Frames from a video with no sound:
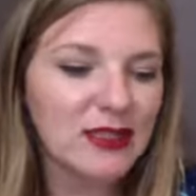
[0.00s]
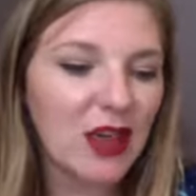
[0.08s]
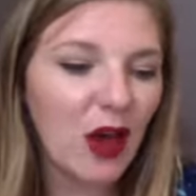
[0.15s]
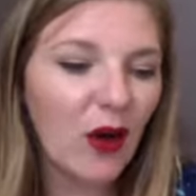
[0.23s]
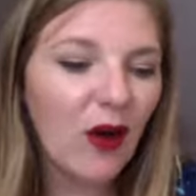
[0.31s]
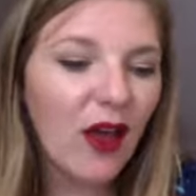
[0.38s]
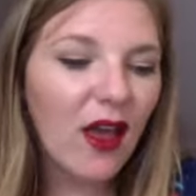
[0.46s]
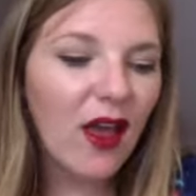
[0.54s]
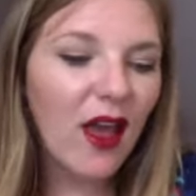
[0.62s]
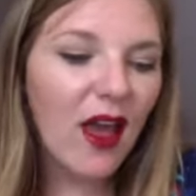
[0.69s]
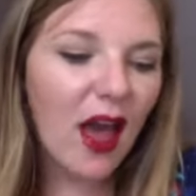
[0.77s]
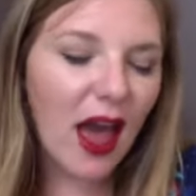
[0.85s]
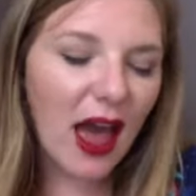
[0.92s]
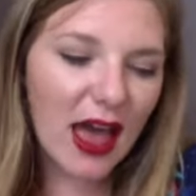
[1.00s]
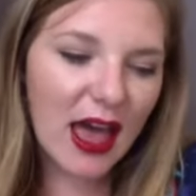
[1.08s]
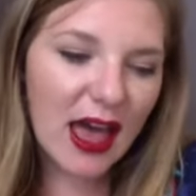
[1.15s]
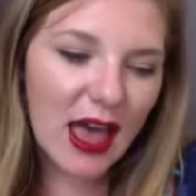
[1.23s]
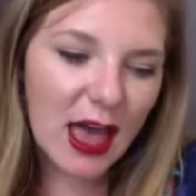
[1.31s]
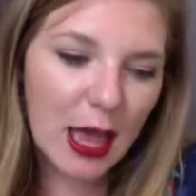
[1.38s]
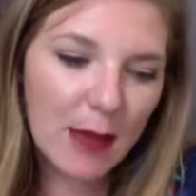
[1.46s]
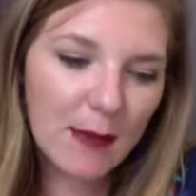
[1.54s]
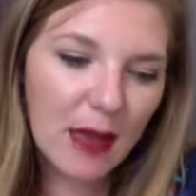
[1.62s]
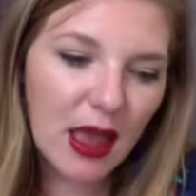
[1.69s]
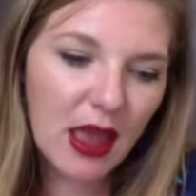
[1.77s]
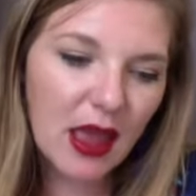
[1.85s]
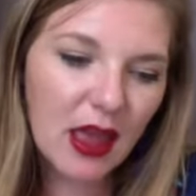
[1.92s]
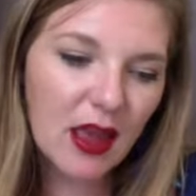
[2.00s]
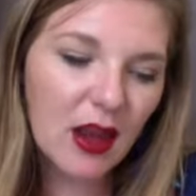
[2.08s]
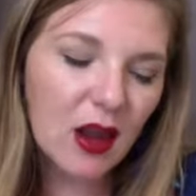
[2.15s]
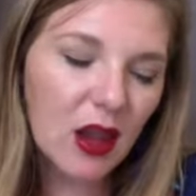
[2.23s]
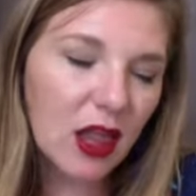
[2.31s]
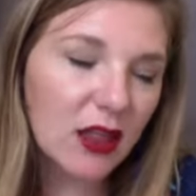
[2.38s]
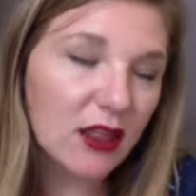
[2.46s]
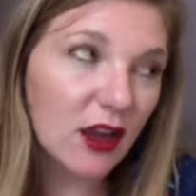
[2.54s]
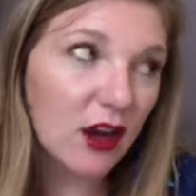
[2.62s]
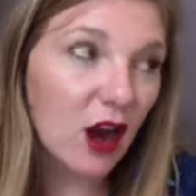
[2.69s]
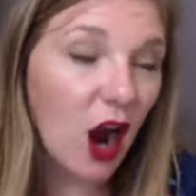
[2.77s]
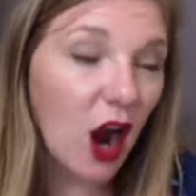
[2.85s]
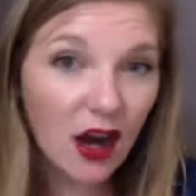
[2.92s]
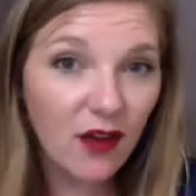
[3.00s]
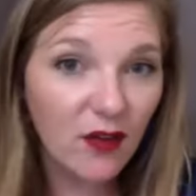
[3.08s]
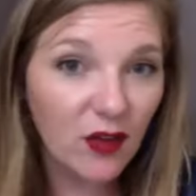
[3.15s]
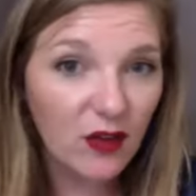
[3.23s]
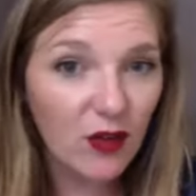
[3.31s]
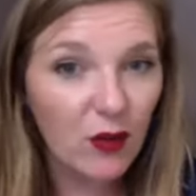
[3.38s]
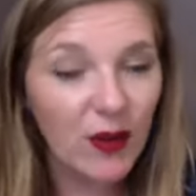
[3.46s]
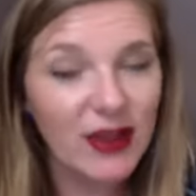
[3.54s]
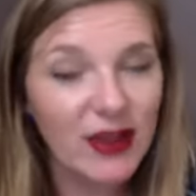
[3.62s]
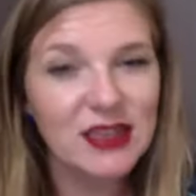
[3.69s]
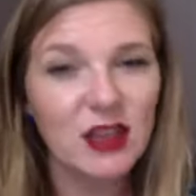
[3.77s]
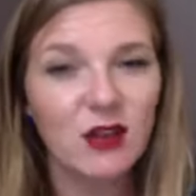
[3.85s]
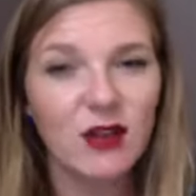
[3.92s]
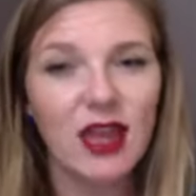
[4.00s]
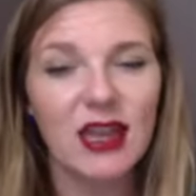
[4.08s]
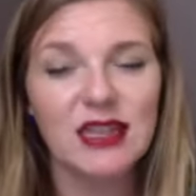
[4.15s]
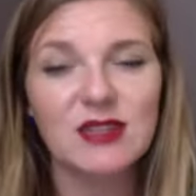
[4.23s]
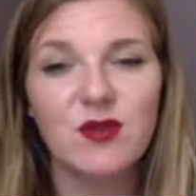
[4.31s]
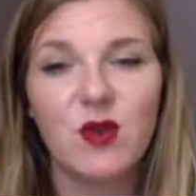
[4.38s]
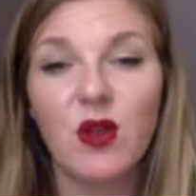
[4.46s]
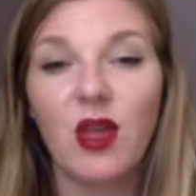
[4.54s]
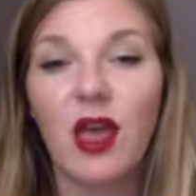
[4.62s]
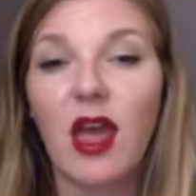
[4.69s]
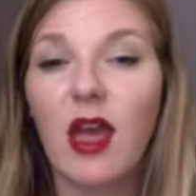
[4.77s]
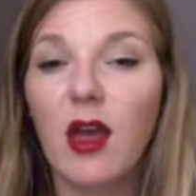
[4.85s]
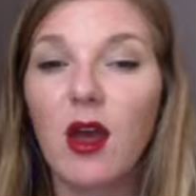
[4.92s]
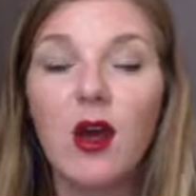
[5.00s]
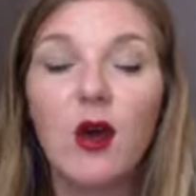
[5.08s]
So there are a few different ways that you can exfoliate.